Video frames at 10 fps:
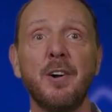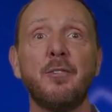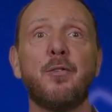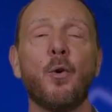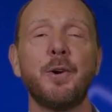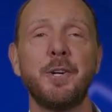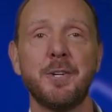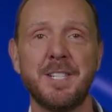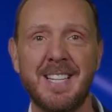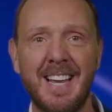for your
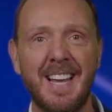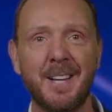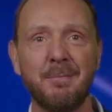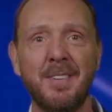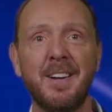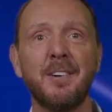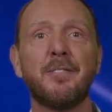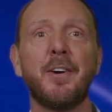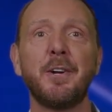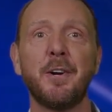team,
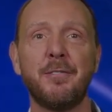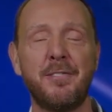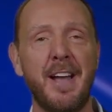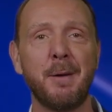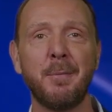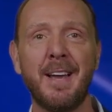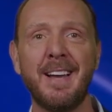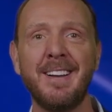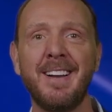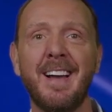for your family,
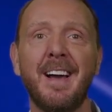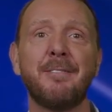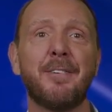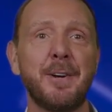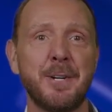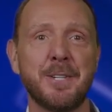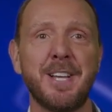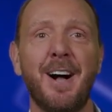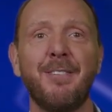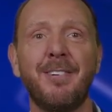and for
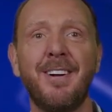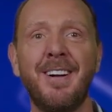yourself.